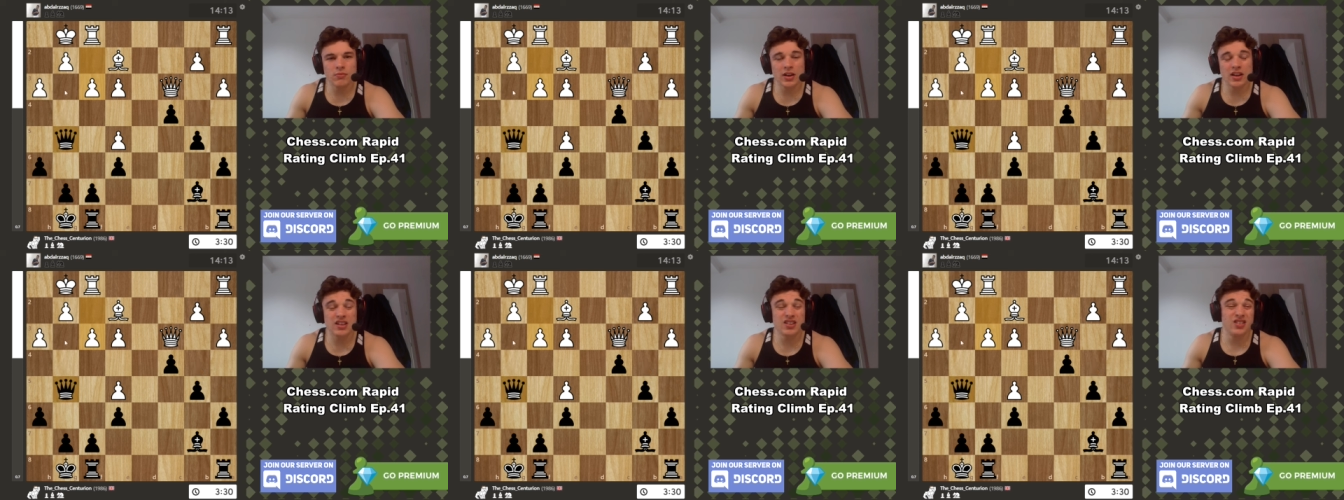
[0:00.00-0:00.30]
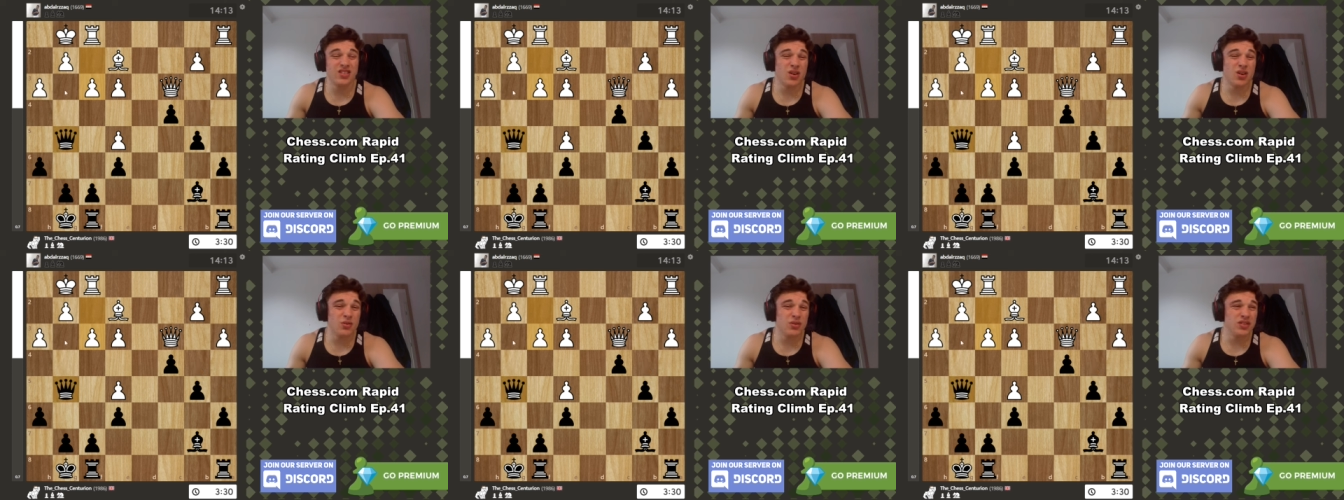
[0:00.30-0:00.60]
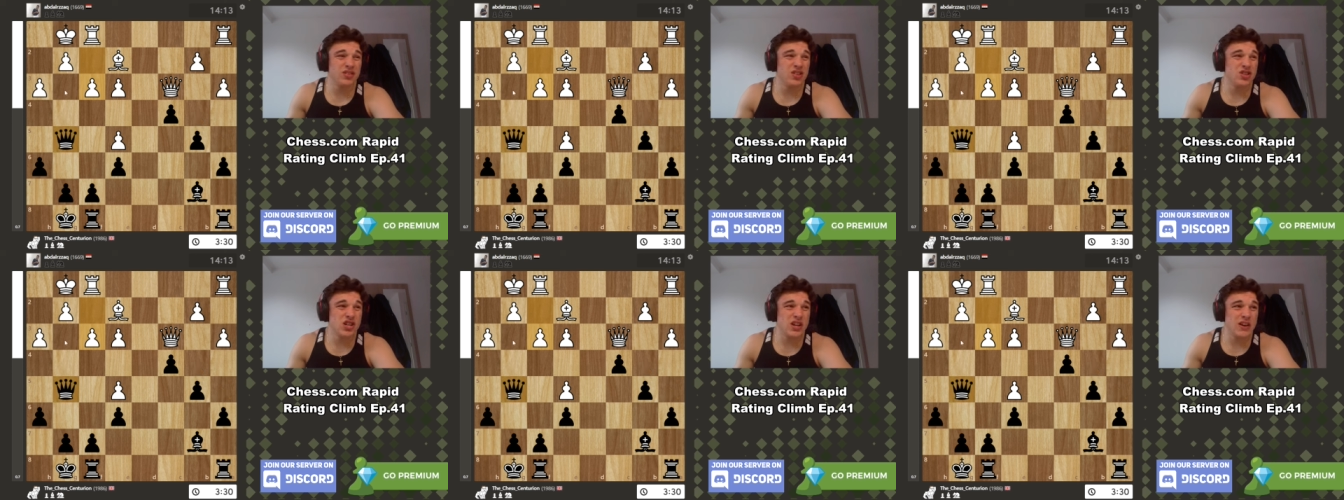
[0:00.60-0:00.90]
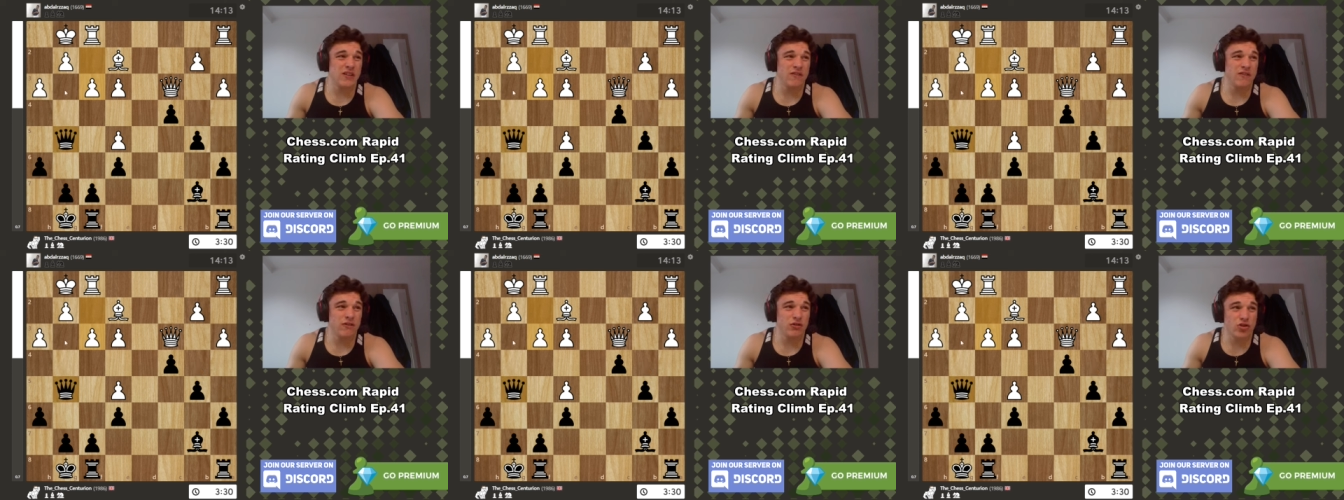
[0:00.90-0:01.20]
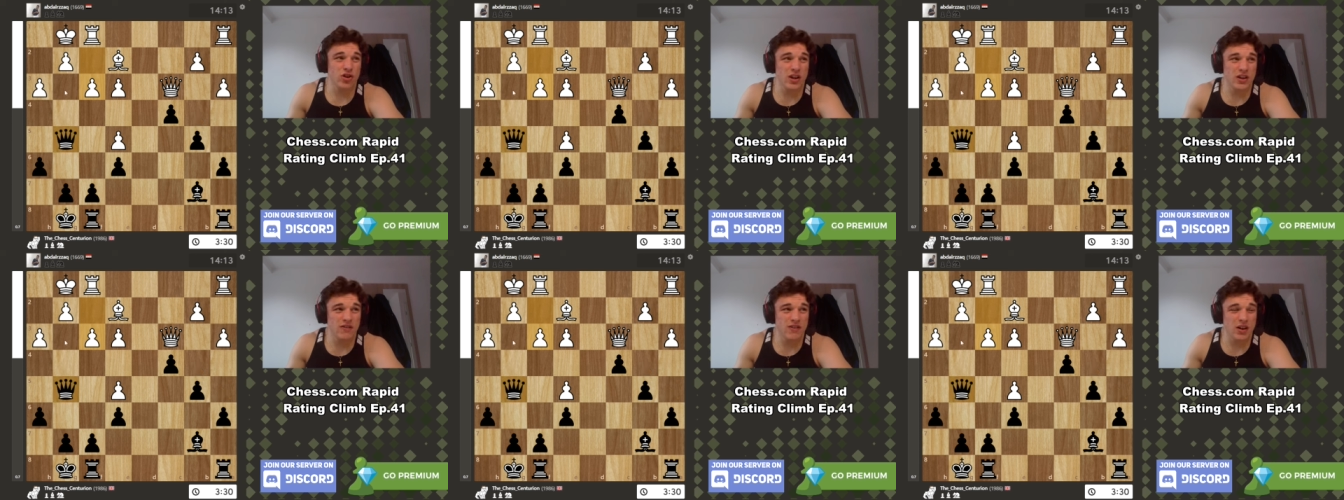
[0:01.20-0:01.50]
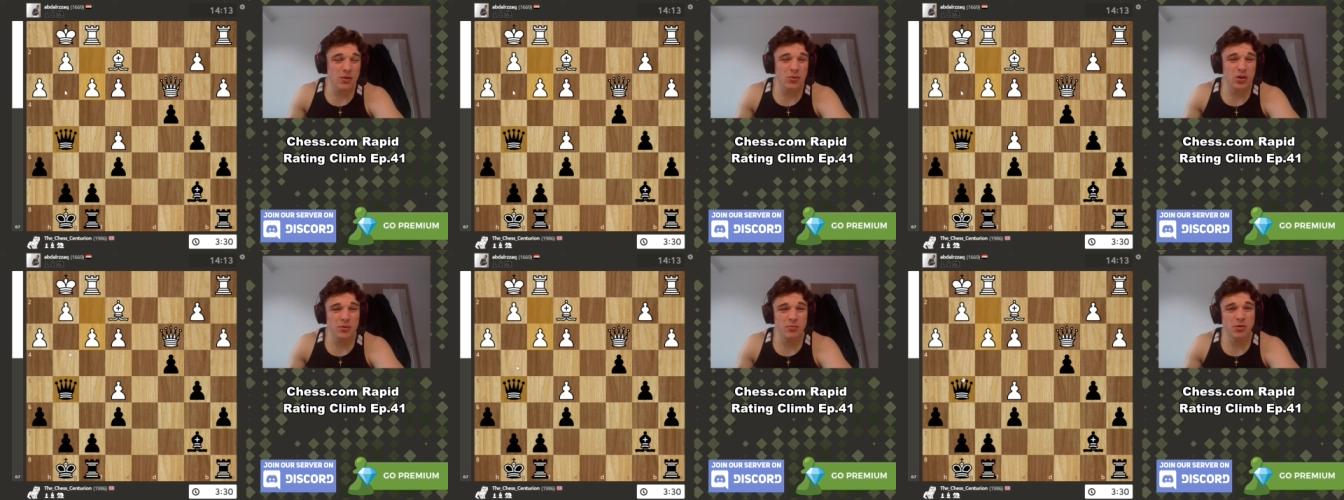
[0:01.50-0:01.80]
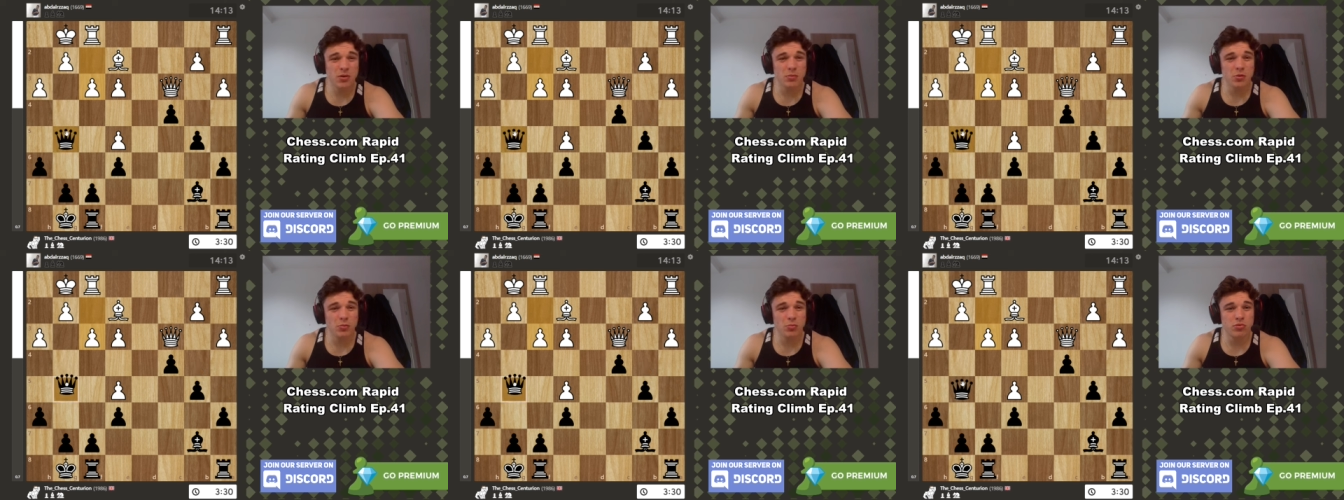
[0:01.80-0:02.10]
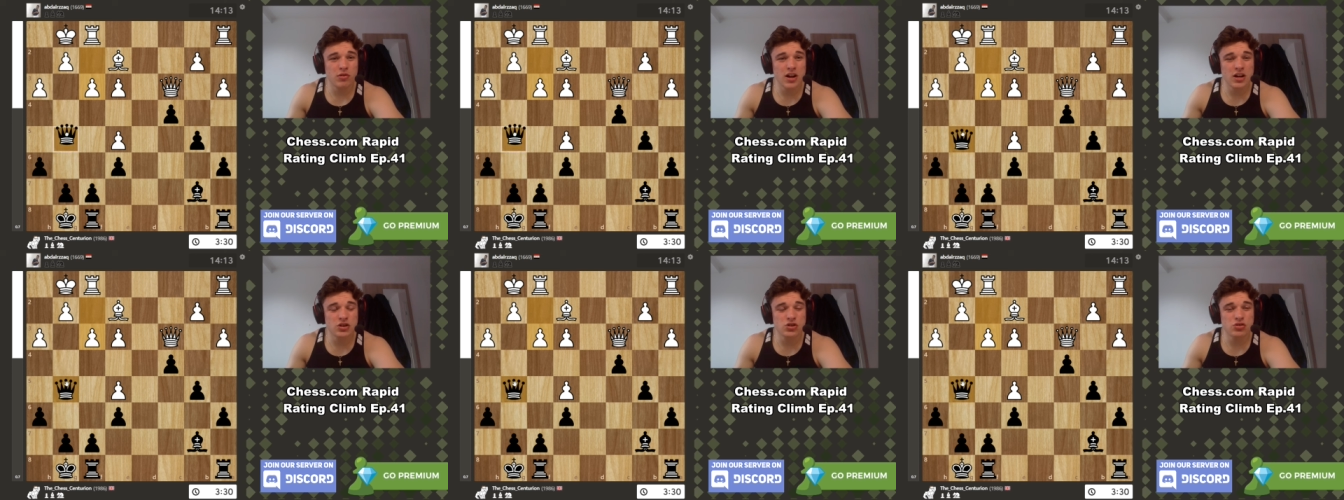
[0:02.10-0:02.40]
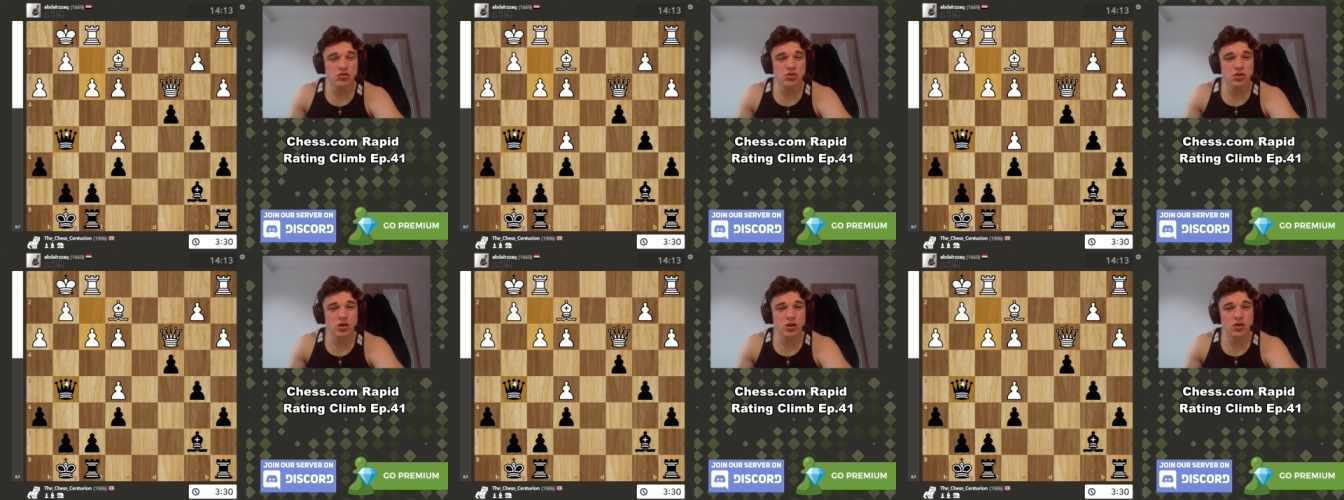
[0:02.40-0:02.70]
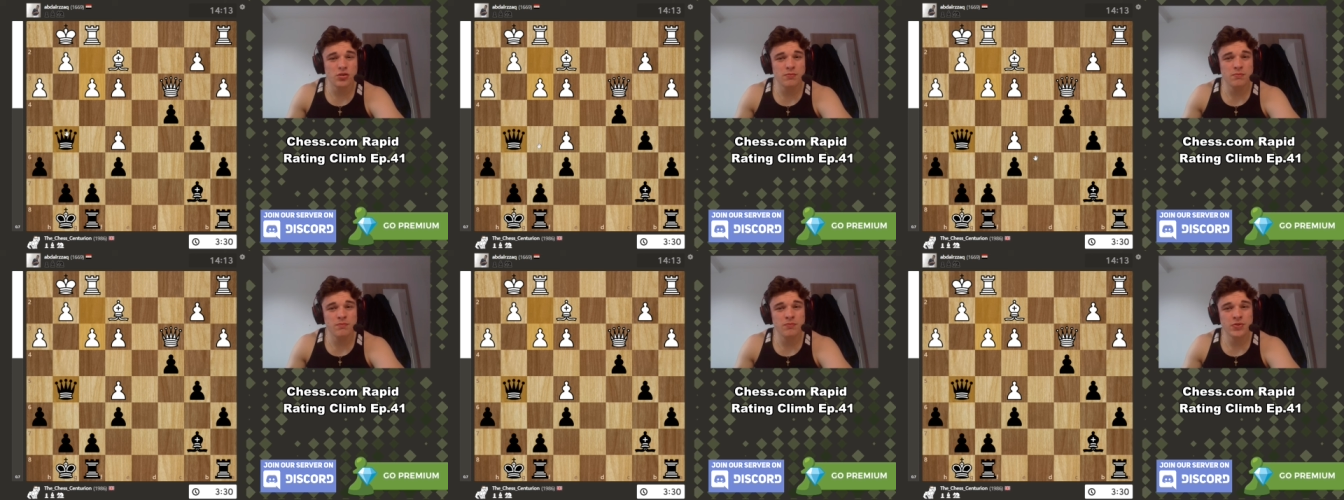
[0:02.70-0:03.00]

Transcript: I can go into g three if I want to put more pressure on.